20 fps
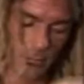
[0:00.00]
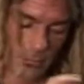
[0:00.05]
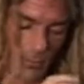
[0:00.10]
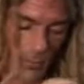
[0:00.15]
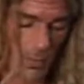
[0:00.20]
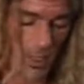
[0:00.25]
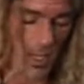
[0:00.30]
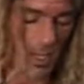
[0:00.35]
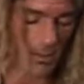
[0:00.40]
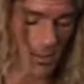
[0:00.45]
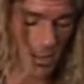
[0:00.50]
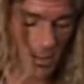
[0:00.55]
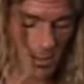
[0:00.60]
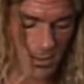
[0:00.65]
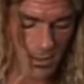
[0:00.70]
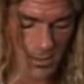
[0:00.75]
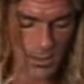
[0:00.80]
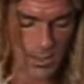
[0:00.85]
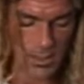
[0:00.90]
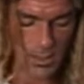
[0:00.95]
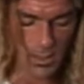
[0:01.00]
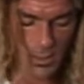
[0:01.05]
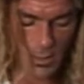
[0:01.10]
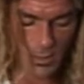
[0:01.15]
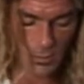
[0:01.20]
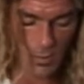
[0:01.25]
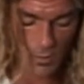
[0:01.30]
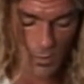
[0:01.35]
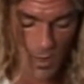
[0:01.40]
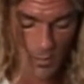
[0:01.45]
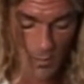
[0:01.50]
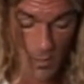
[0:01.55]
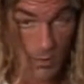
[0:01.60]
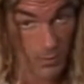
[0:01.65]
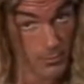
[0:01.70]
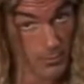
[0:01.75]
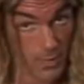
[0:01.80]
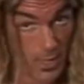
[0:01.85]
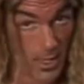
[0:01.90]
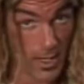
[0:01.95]
We got this.
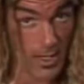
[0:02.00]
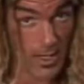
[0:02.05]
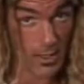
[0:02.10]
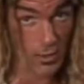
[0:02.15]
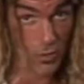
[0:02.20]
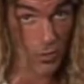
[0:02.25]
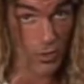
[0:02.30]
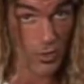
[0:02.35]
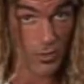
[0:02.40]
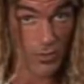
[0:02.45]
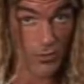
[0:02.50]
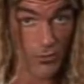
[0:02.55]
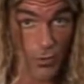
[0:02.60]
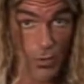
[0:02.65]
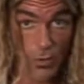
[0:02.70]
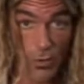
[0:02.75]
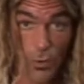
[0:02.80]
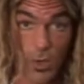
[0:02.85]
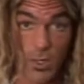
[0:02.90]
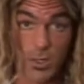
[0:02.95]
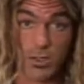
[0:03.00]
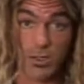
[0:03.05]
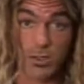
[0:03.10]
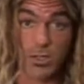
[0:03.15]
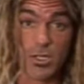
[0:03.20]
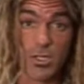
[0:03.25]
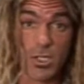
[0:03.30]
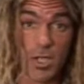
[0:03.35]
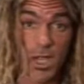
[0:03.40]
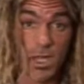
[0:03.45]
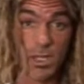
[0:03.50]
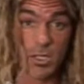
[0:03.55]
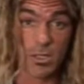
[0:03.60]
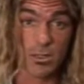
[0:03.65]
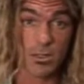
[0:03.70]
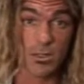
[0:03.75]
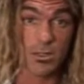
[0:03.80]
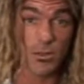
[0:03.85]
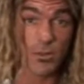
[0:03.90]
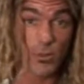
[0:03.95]
Remember, like I told you before, once you change
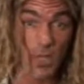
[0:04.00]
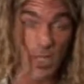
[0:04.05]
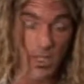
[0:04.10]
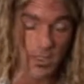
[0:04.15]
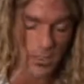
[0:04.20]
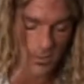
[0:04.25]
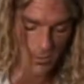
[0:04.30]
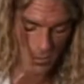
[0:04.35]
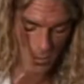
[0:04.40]
in strings,